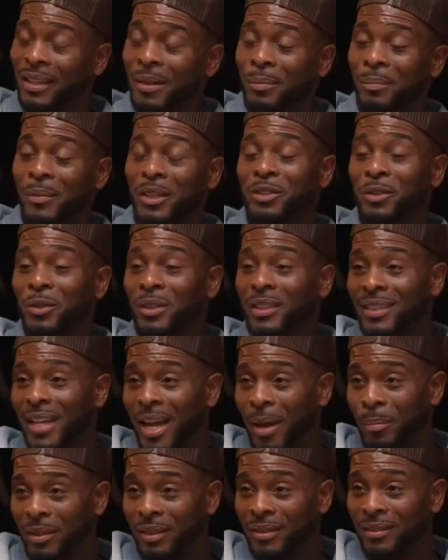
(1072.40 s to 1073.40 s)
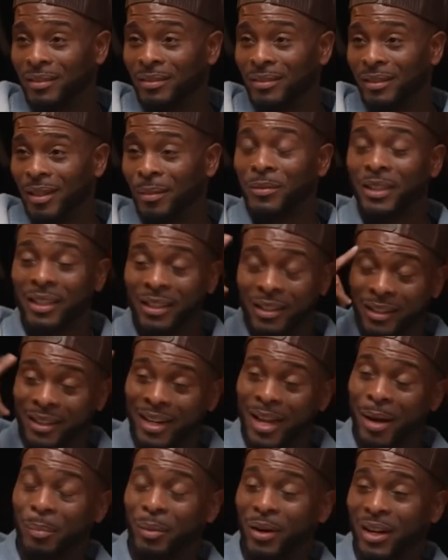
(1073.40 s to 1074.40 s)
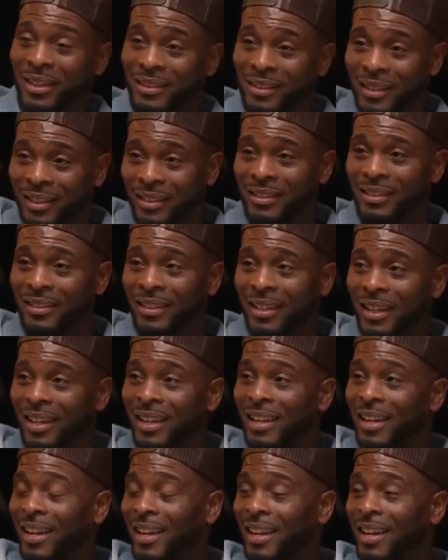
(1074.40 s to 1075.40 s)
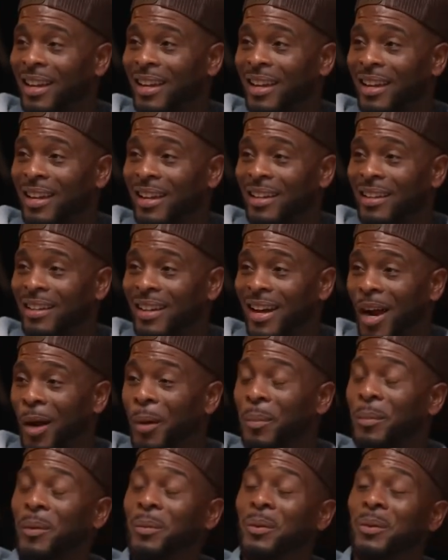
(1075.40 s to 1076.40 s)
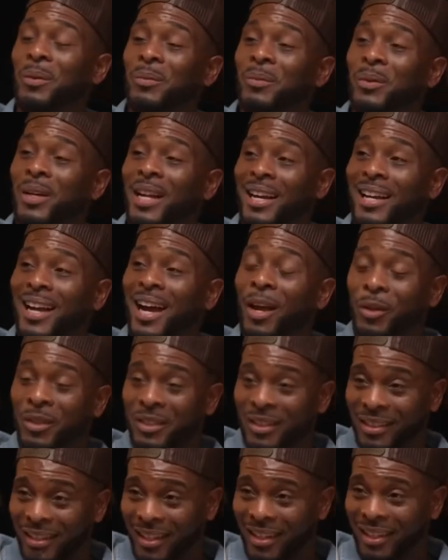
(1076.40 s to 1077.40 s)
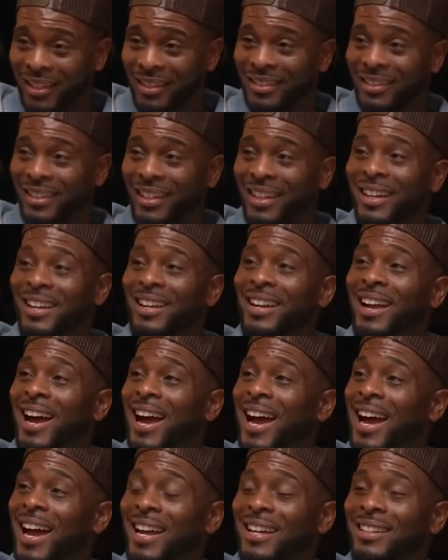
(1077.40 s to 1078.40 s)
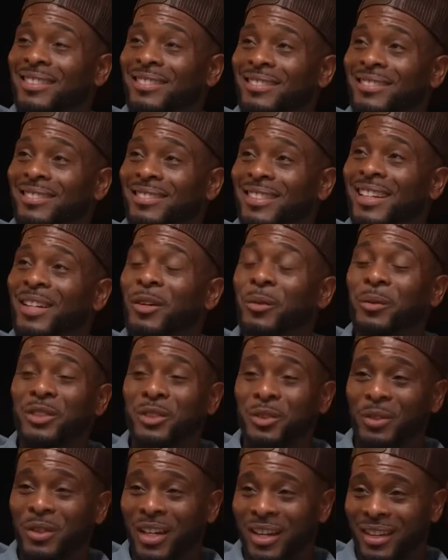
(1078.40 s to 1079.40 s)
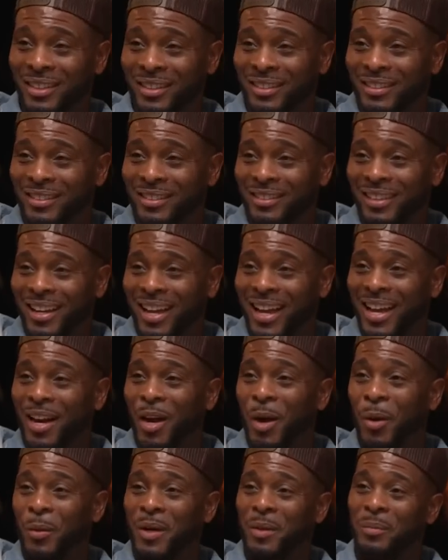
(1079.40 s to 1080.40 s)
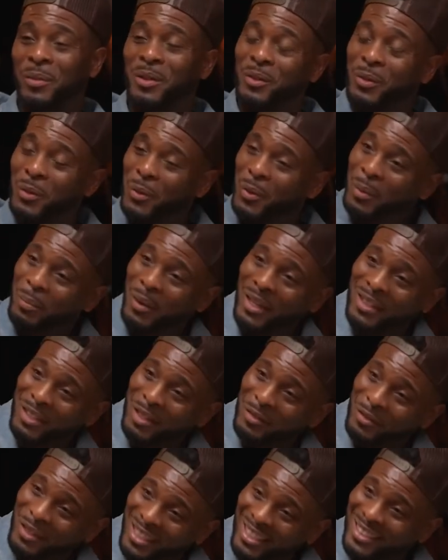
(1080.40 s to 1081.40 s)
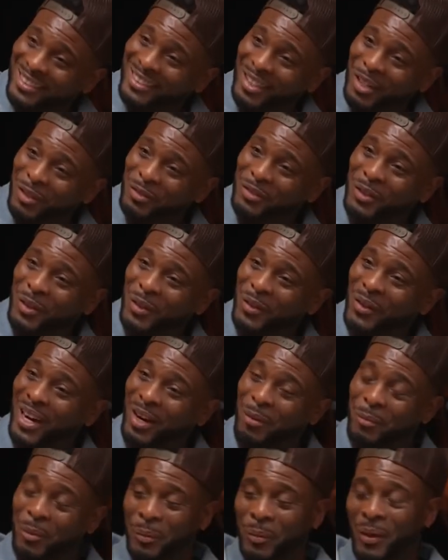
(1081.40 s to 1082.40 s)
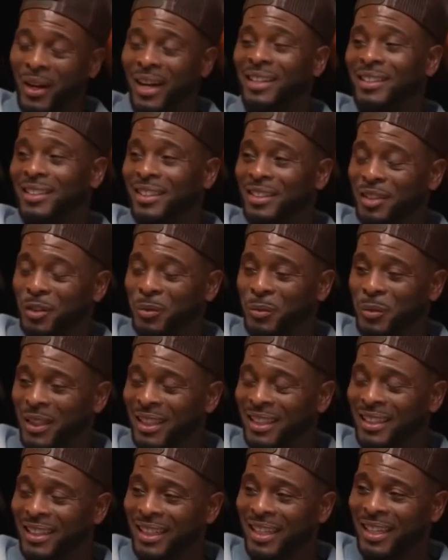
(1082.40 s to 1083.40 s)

Make sure this happened. I'm thinking in that process. And I remember when I got on stage, I did original characters. I had already been doing my DVD stuff. So I remember I auditioned with